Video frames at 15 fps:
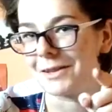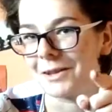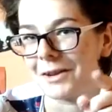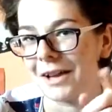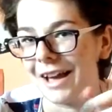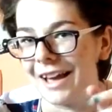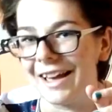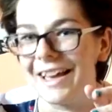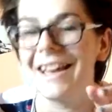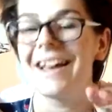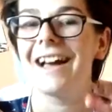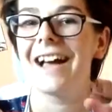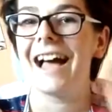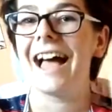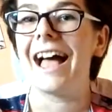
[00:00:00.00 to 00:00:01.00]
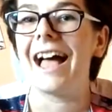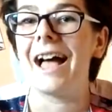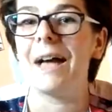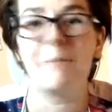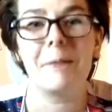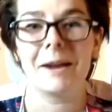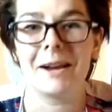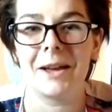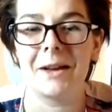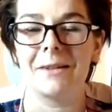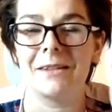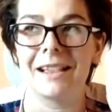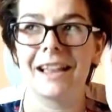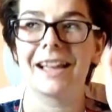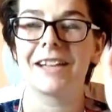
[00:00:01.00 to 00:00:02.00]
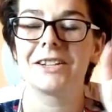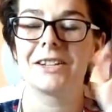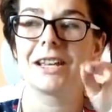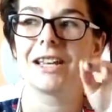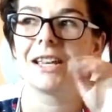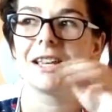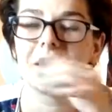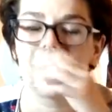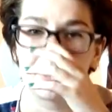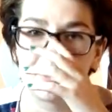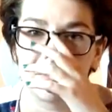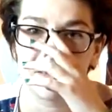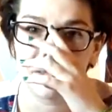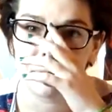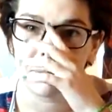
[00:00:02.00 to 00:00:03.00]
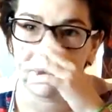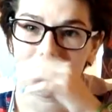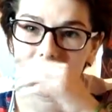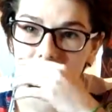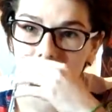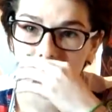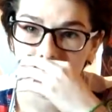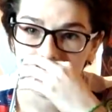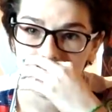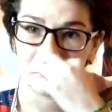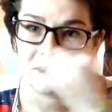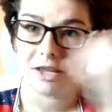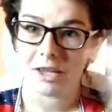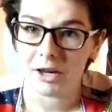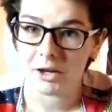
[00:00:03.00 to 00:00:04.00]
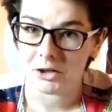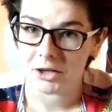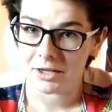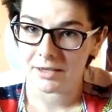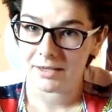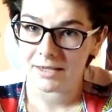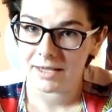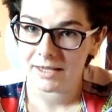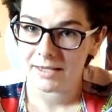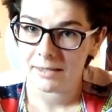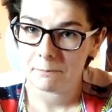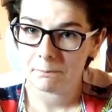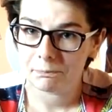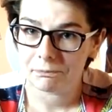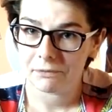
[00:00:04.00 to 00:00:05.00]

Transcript: was okay. But no, like she convinced me to watch Young Justice,